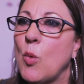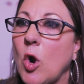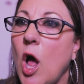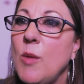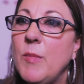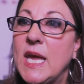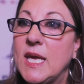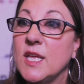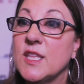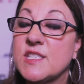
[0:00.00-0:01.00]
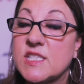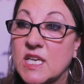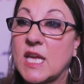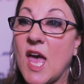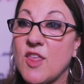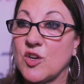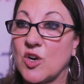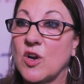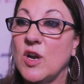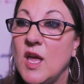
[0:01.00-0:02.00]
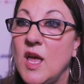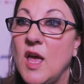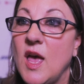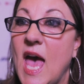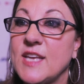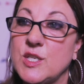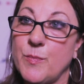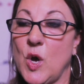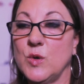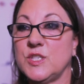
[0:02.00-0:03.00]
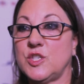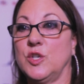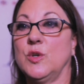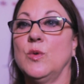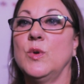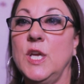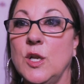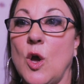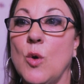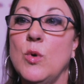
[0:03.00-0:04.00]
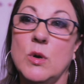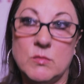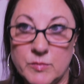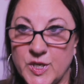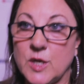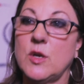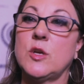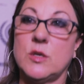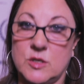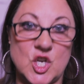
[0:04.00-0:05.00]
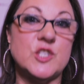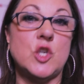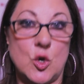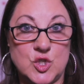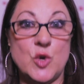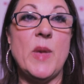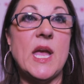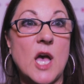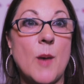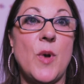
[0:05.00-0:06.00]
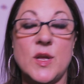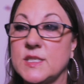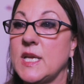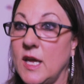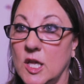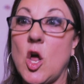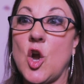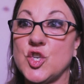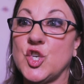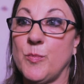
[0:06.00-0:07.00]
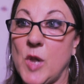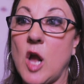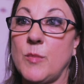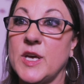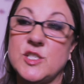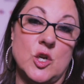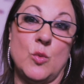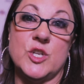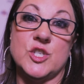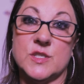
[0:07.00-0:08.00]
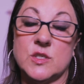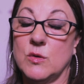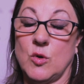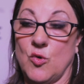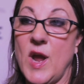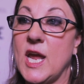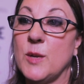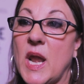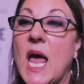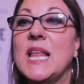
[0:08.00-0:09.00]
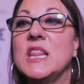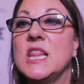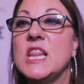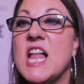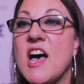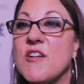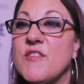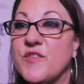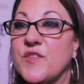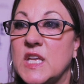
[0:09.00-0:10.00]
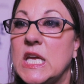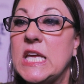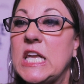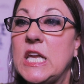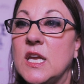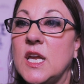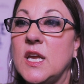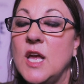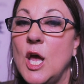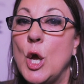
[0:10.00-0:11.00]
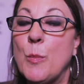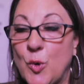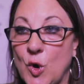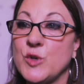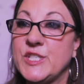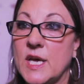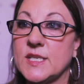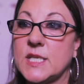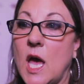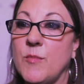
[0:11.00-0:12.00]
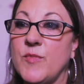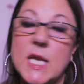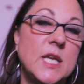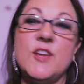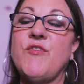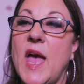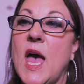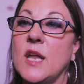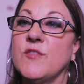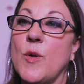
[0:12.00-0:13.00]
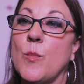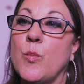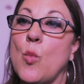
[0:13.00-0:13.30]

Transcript: we're all making this together, as opposed to, you know, you just go do makeup on, say, a larger blockbuster, which is great, but I love the indie process. I'm an indie fan from